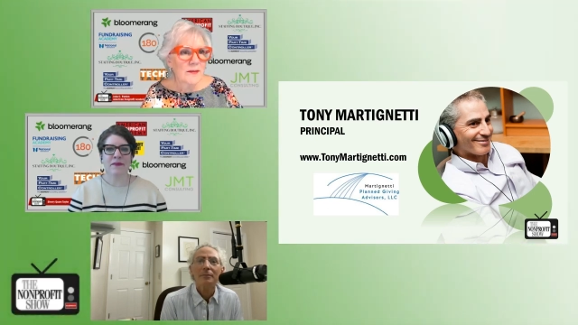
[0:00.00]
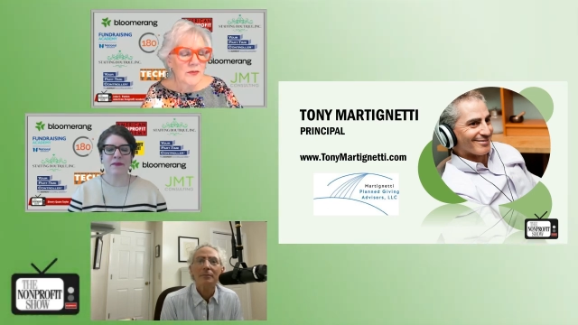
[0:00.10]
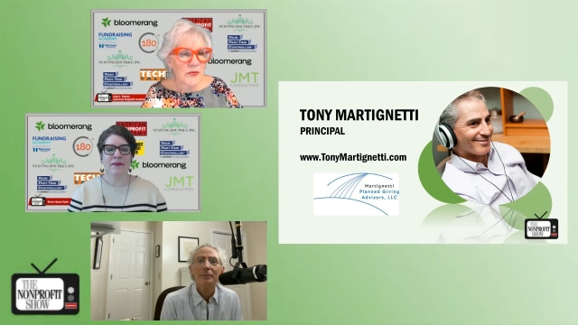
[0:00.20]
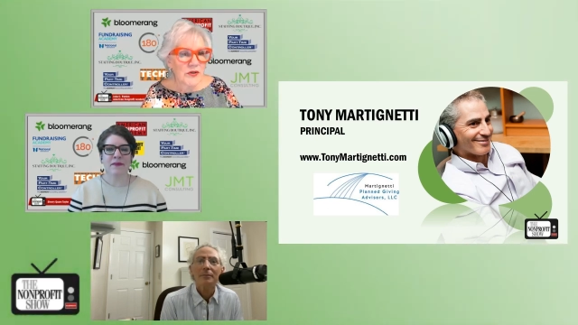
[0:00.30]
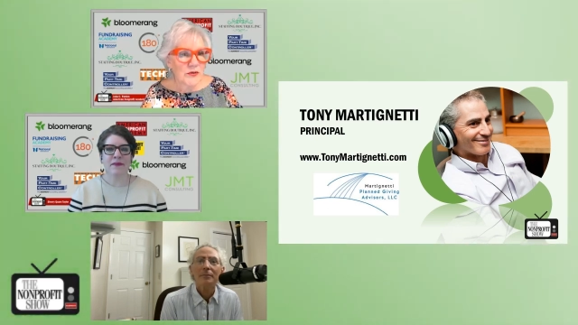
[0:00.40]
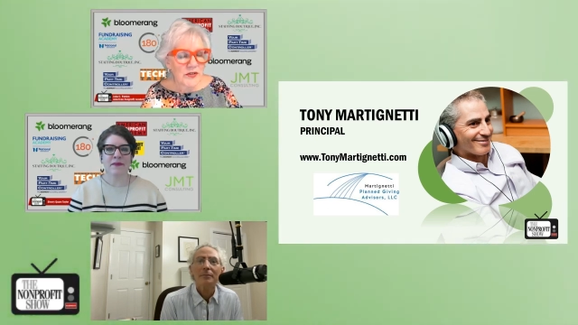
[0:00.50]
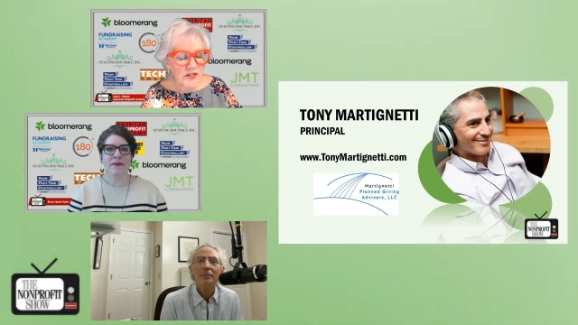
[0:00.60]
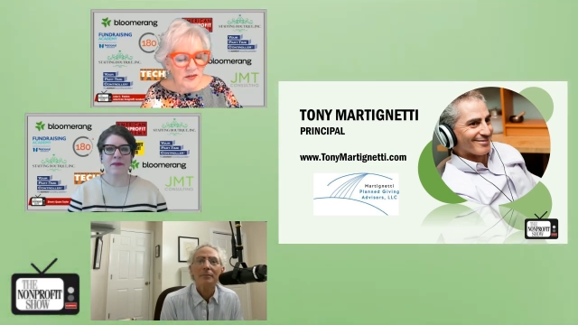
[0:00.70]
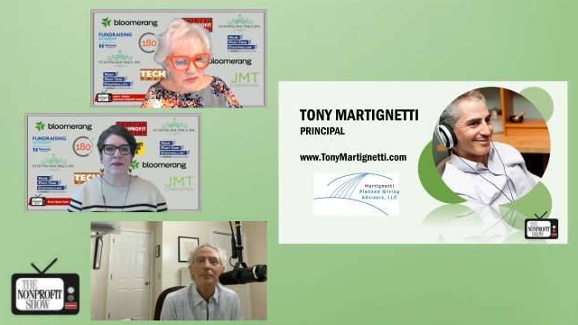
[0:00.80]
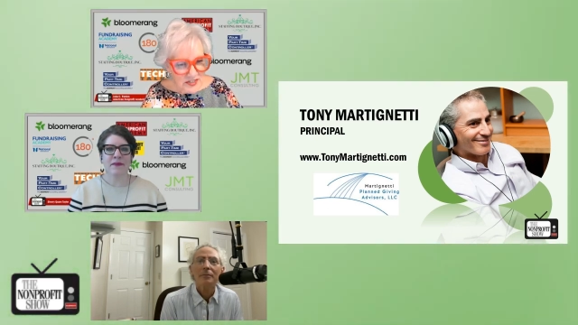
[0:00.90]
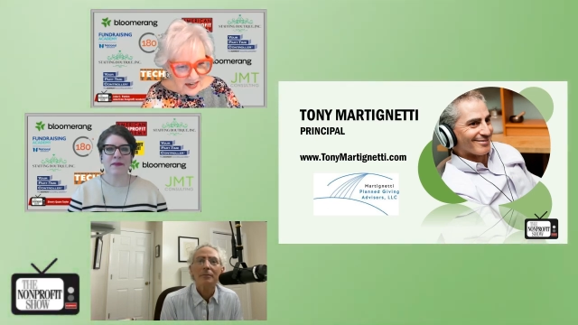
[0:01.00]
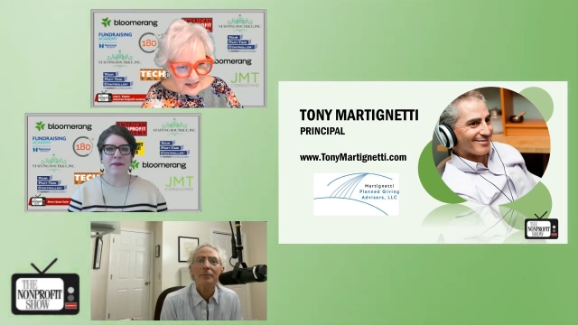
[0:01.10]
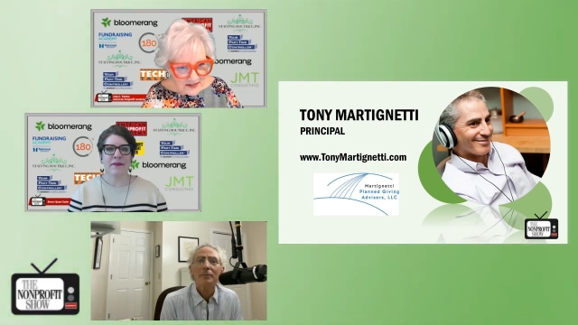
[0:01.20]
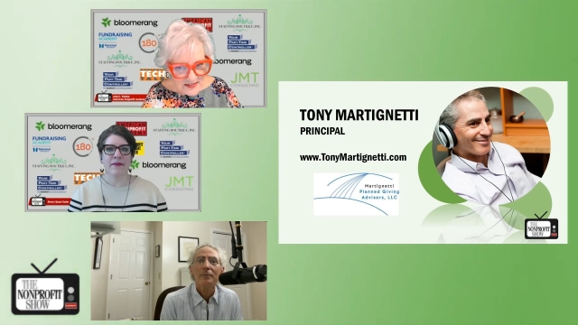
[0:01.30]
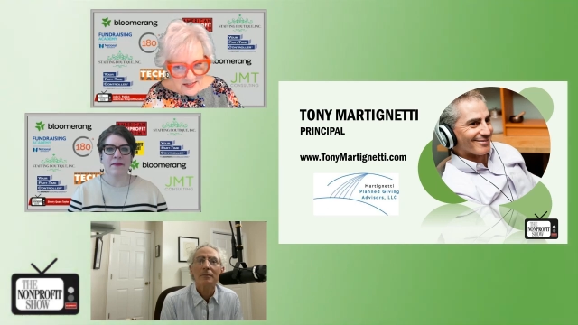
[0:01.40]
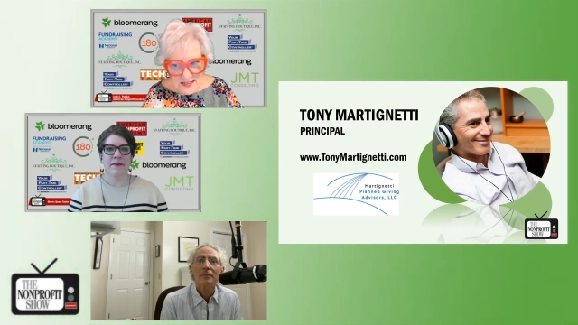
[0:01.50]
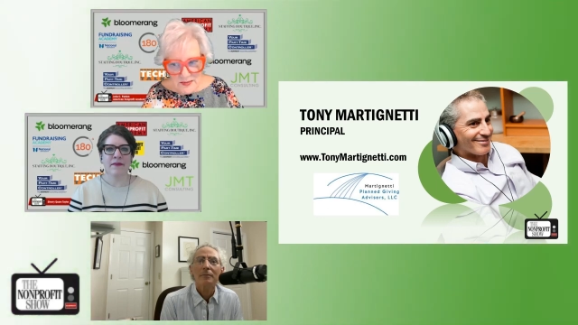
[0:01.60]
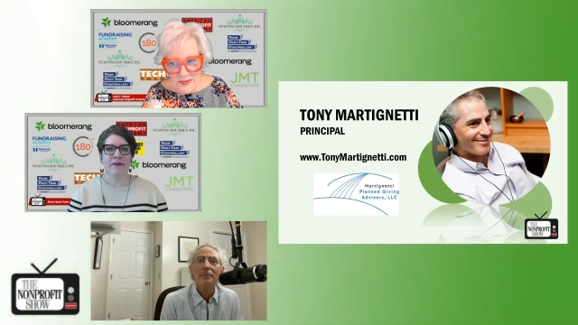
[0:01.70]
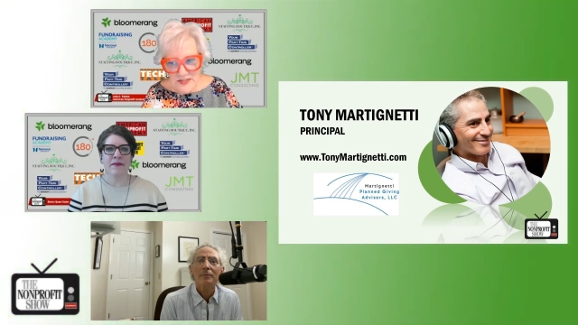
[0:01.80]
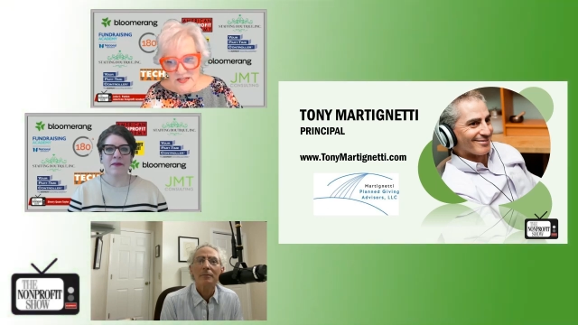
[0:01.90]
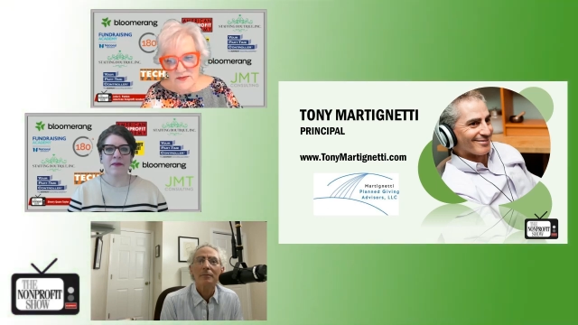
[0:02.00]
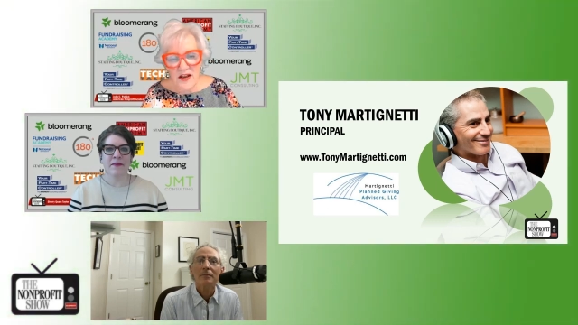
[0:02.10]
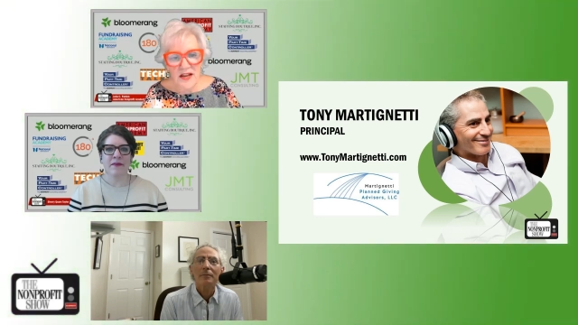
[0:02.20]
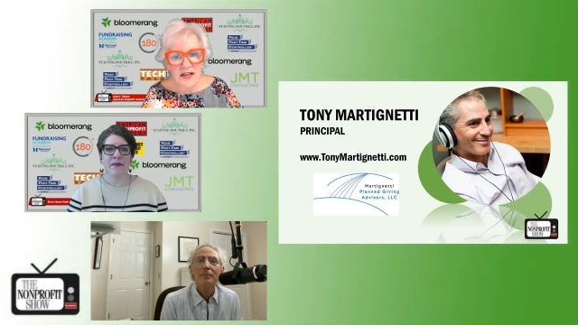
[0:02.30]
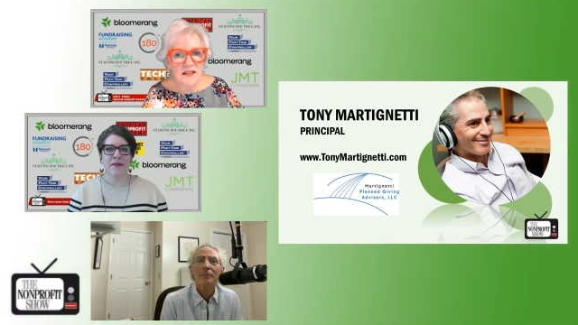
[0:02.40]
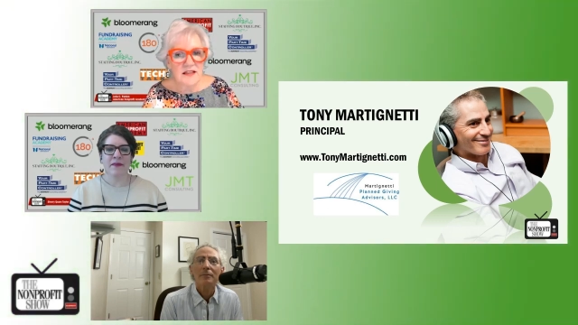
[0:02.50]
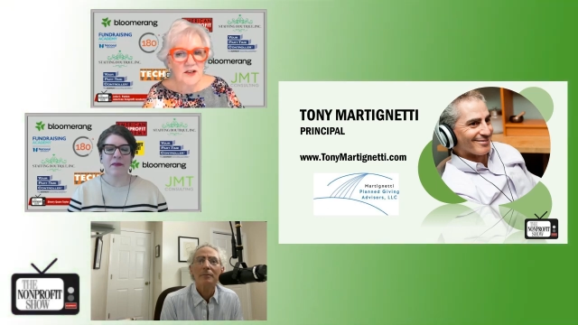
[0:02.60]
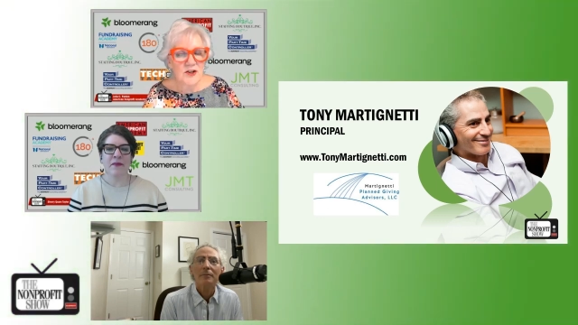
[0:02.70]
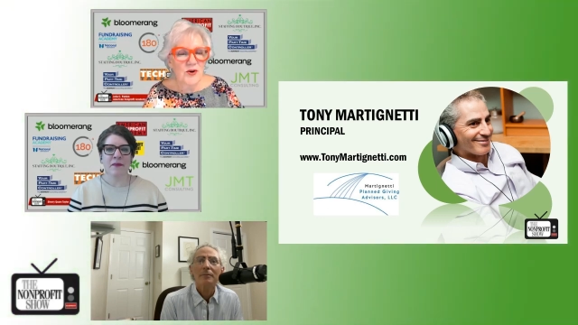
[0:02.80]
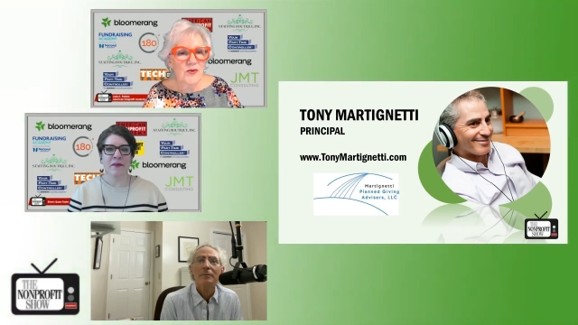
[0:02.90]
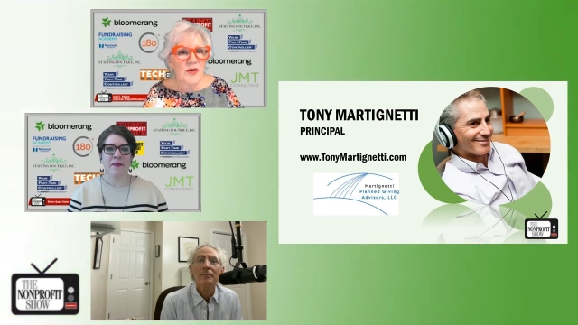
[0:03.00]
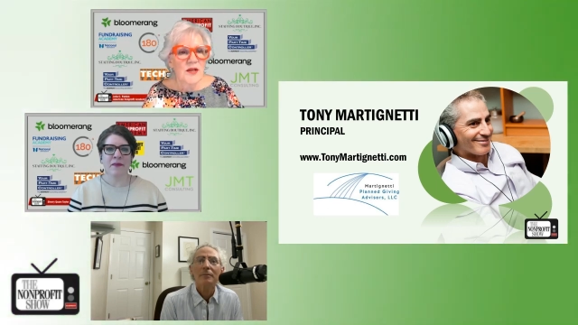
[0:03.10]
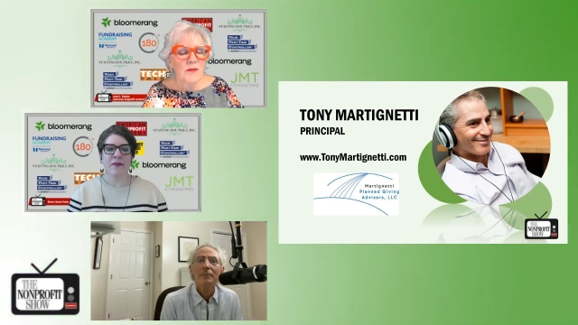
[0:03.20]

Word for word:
Speaker 1: I mean, we we we titled this Demystifying, you know,